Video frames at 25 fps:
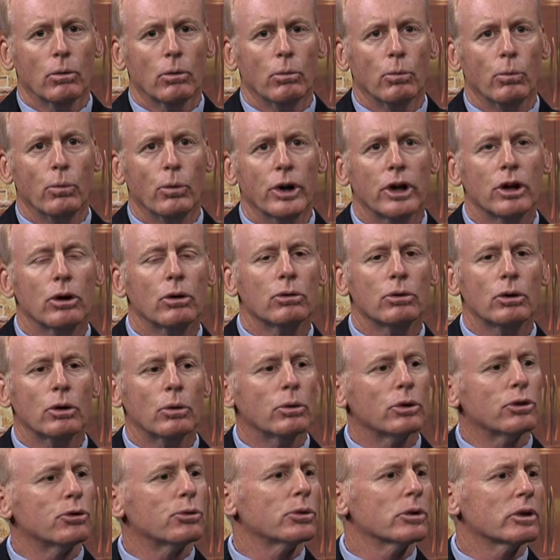We don't know
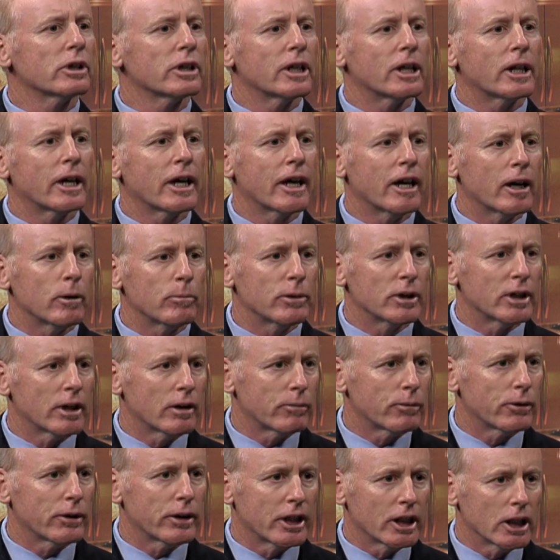what's really going to happen
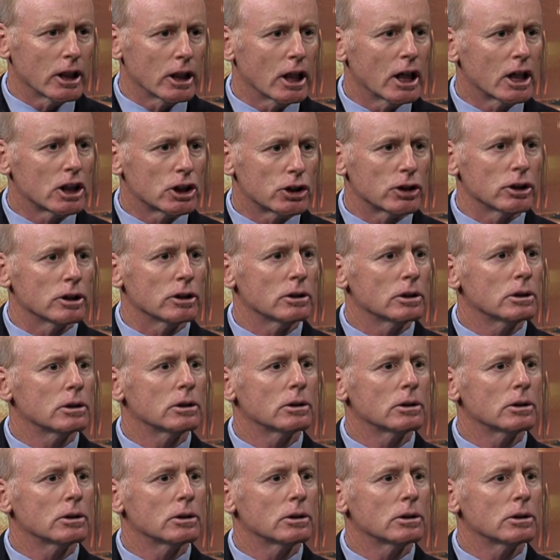after the election.